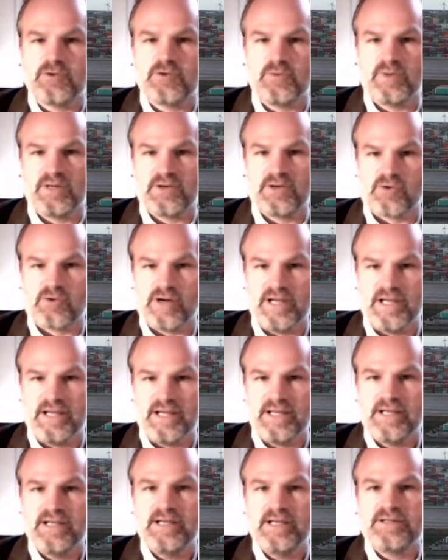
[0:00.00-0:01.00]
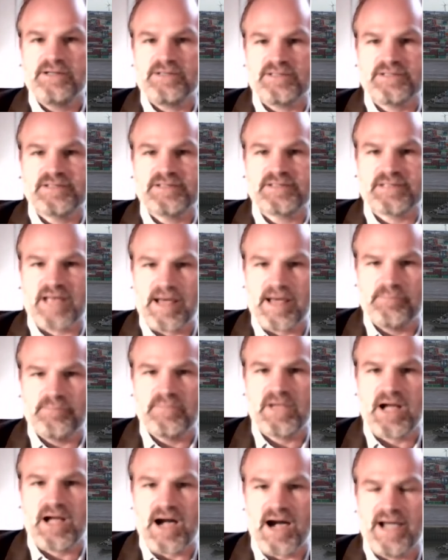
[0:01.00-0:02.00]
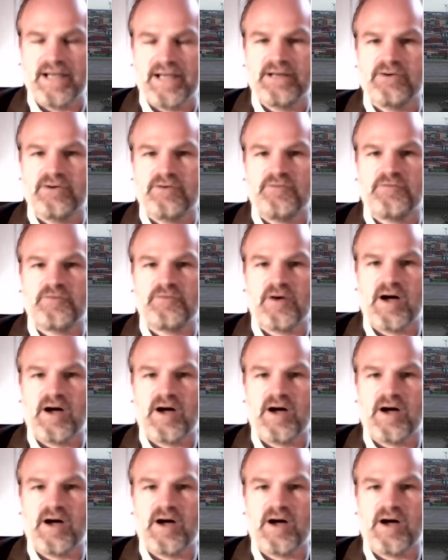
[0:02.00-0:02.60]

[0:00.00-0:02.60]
to agree to some kind of